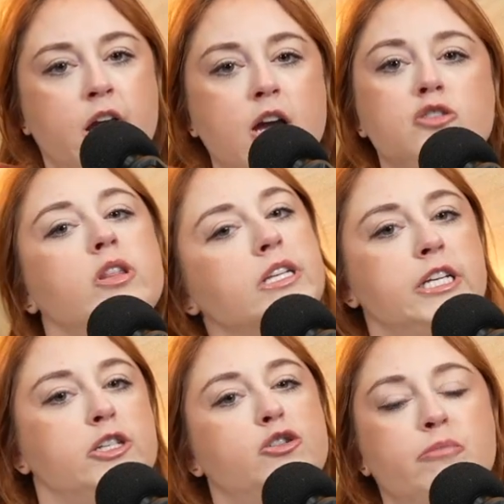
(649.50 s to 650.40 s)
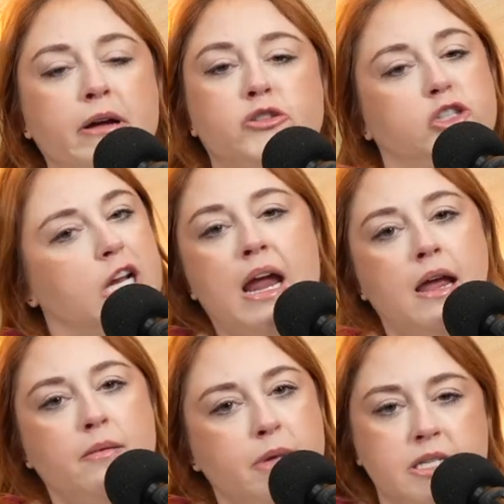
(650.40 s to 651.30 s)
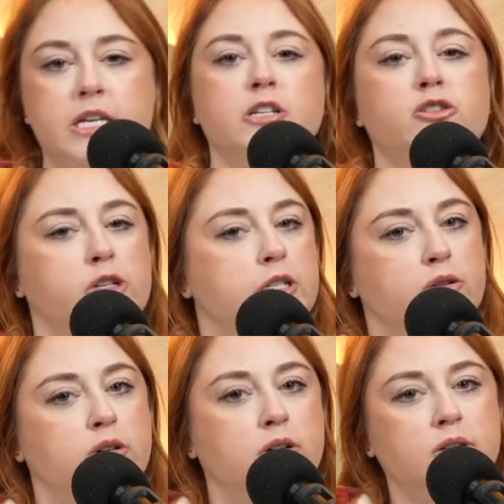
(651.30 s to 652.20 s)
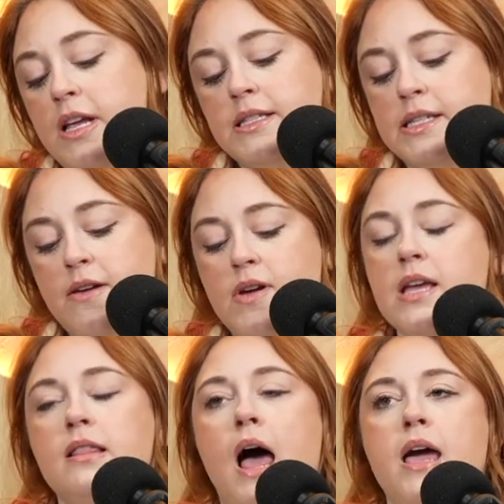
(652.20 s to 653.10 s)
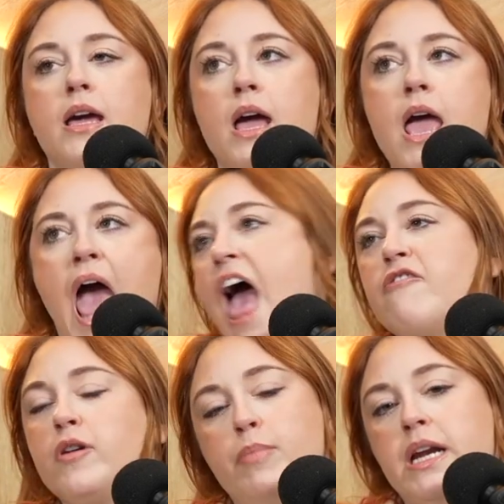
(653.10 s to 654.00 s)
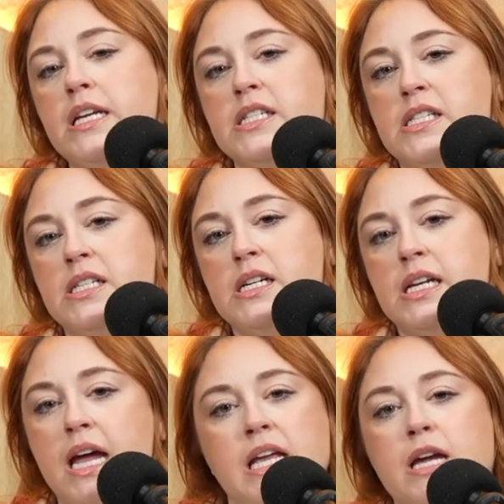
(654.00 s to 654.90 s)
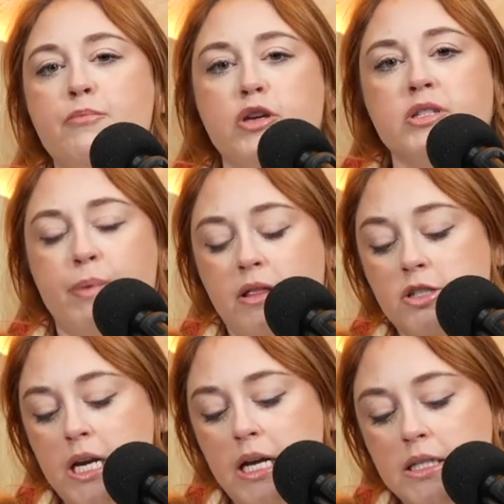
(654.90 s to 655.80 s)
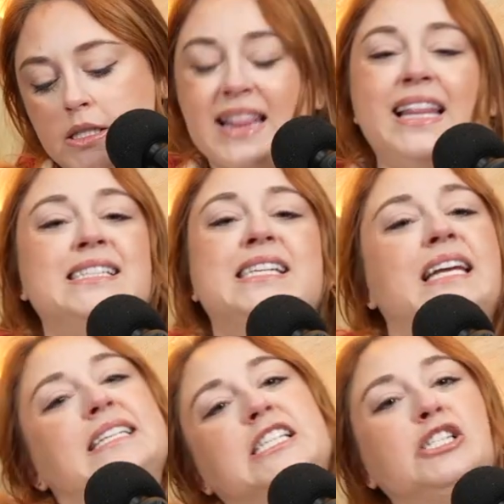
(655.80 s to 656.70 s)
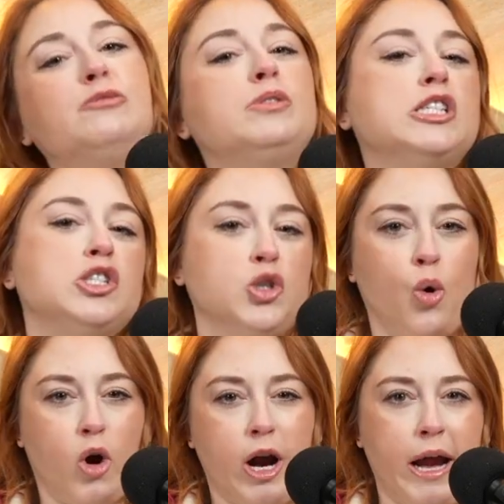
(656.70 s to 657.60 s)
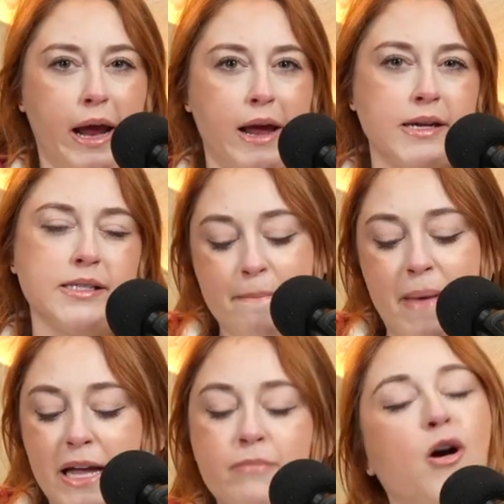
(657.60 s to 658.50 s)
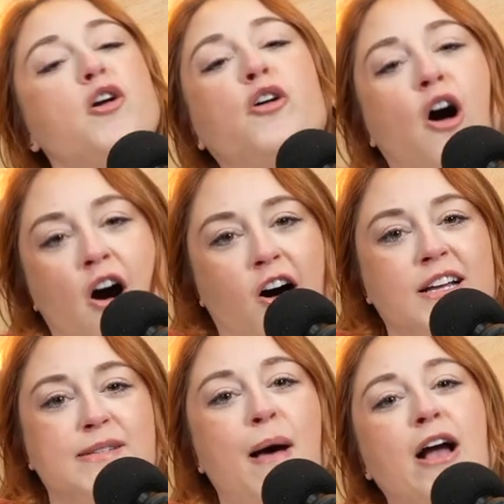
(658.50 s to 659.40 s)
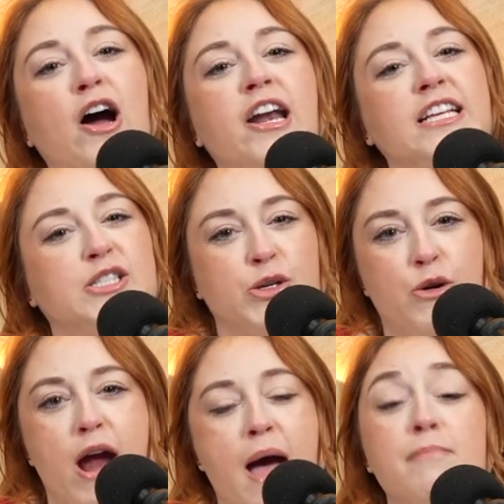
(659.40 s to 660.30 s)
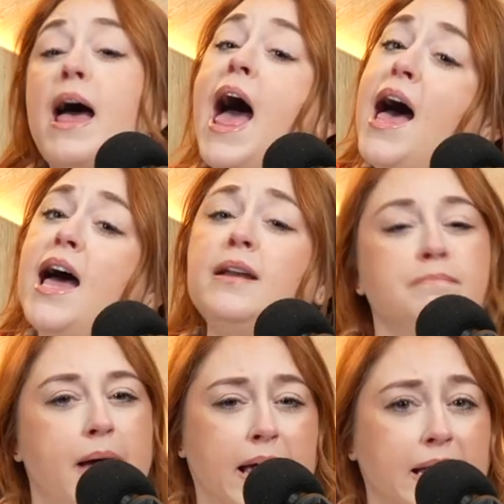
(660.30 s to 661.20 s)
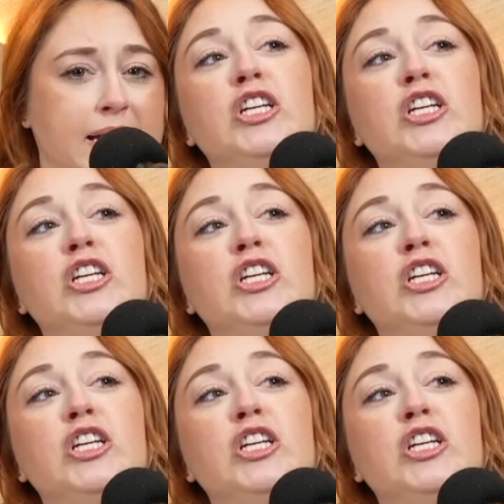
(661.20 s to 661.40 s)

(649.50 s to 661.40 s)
Do they teach you about shame in dentistry school? It's giving, like, everybody's getting abused by their dentist. Let's get into some stories. Meghan Markle is back on Instagram at Meghan.